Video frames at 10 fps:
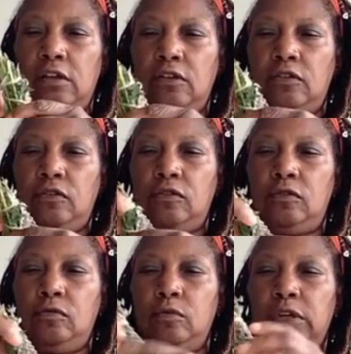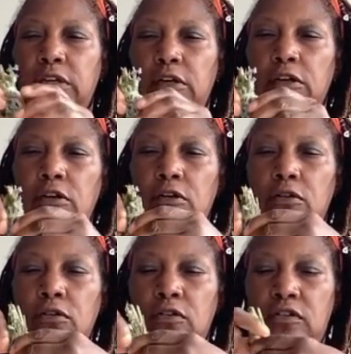Sweet little
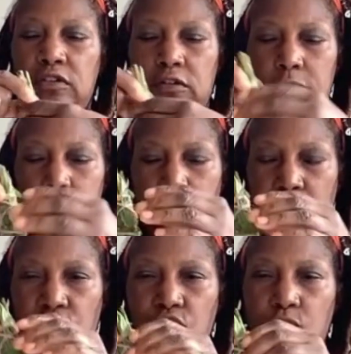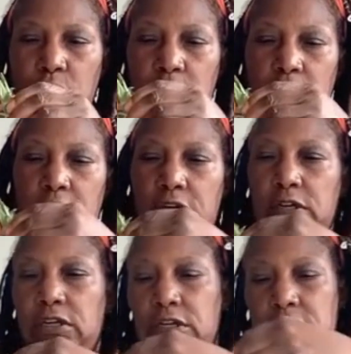smudge
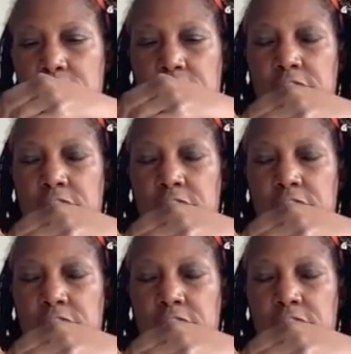wand.